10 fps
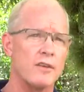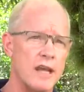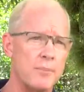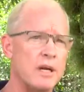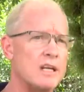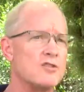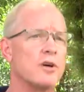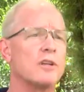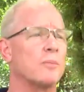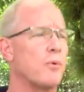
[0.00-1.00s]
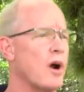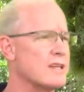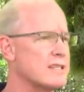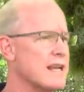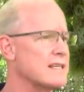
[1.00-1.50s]
The deputies are in the
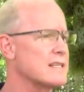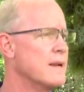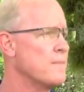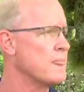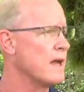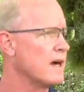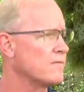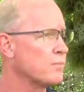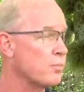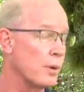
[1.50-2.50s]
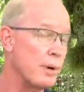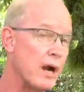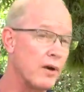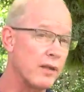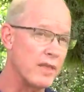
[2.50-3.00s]
process uh,
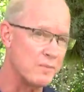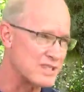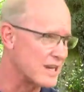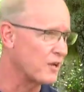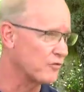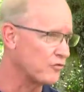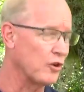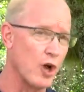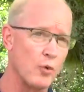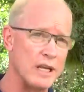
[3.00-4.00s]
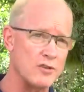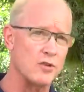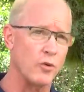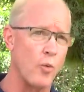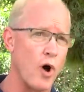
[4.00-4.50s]
preparing themselves to go
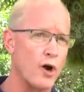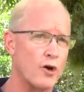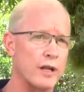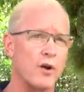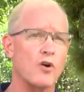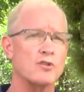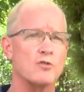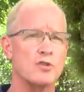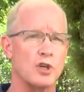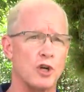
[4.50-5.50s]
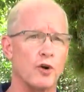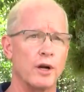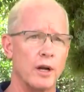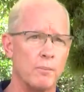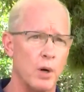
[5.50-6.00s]
into the water and also
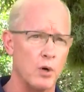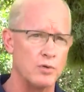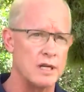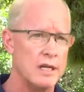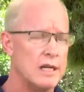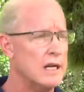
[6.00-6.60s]
securing a boat.